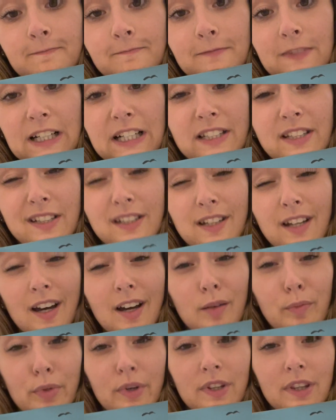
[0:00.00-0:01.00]
I did
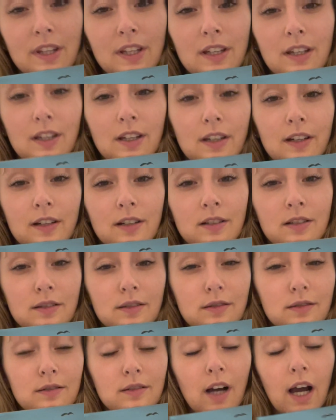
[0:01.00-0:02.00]
not put the
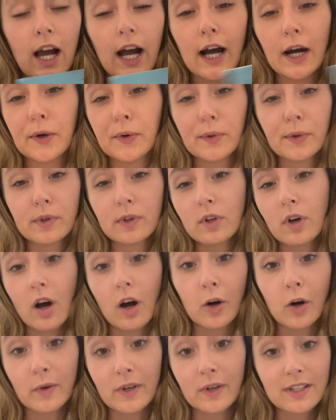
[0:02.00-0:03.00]
"Owl
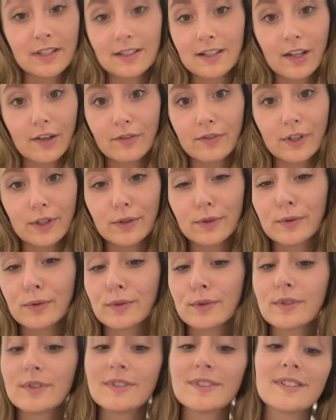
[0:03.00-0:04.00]
always love you"
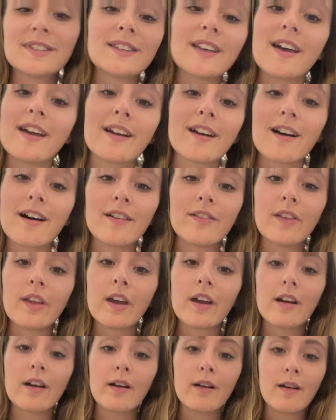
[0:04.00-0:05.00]
saying on
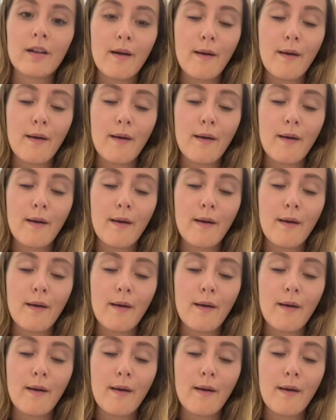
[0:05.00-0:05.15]
there.